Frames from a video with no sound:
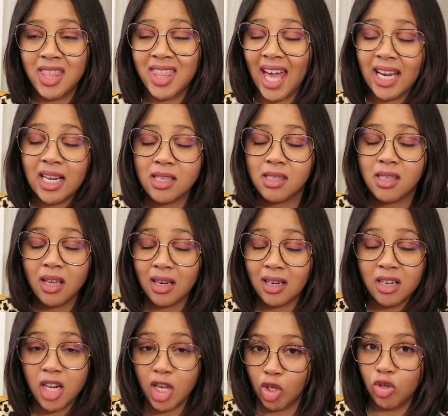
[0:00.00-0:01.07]
That is
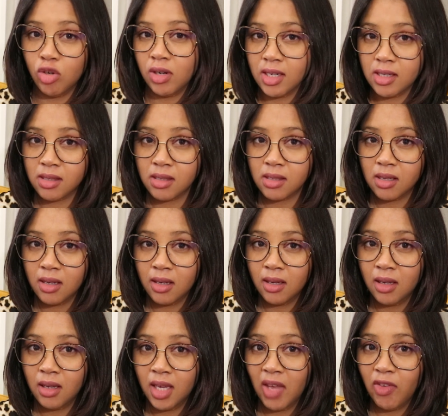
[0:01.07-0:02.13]
ridiculous.
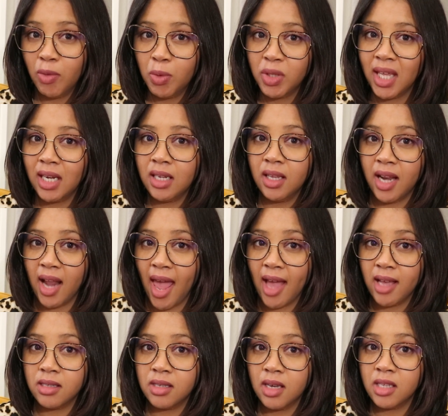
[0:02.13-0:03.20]
If you put that in
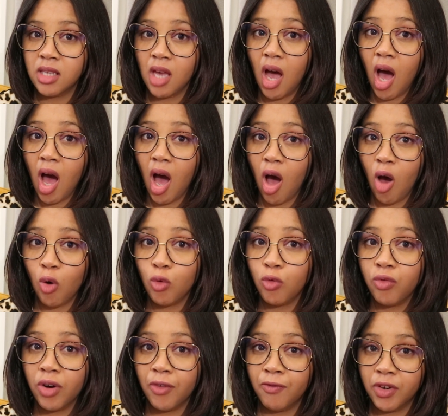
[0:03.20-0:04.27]
rands, it's
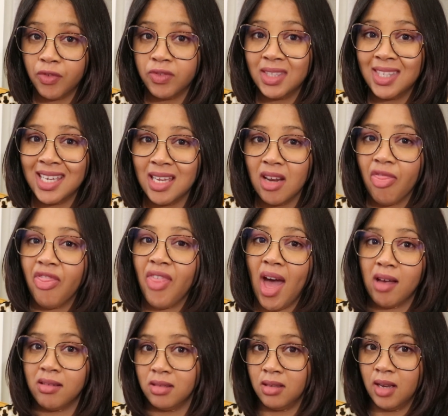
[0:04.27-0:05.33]
over
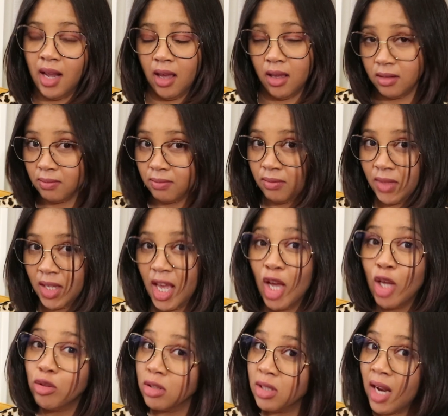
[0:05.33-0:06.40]
15,000 rand
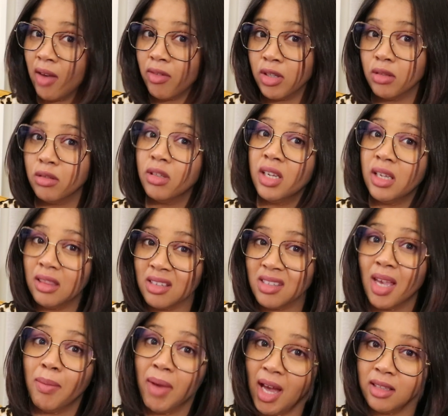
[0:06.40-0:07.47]
to travel in the
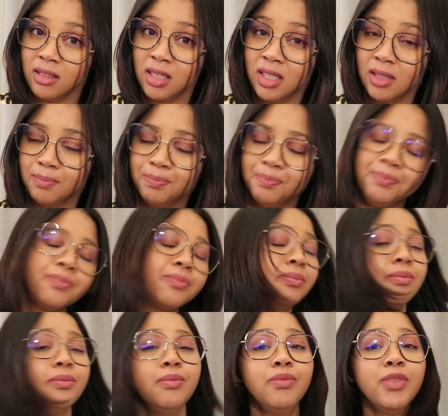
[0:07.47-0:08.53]
same country.
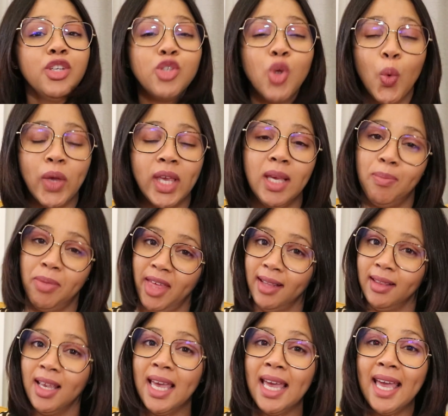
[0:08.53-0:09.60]
So keep
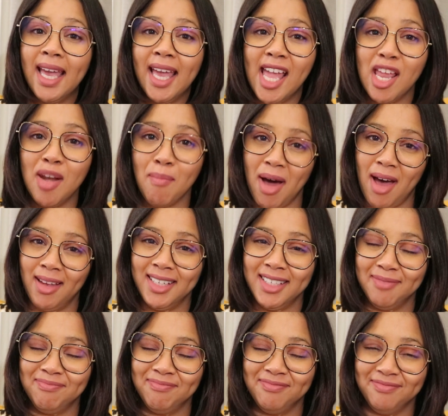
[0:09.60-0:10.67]
that in
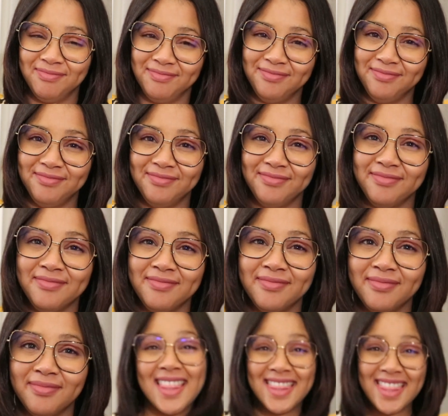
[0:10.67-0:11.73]
mind.
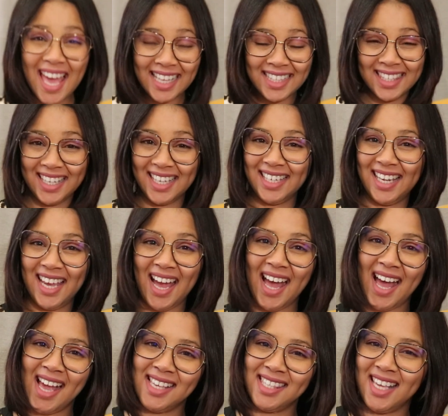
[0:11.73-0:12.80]
That's it,
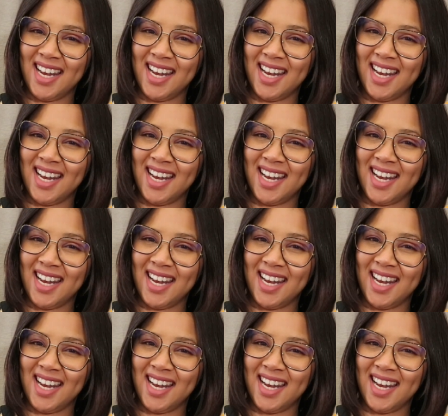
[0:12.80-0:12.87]
guys.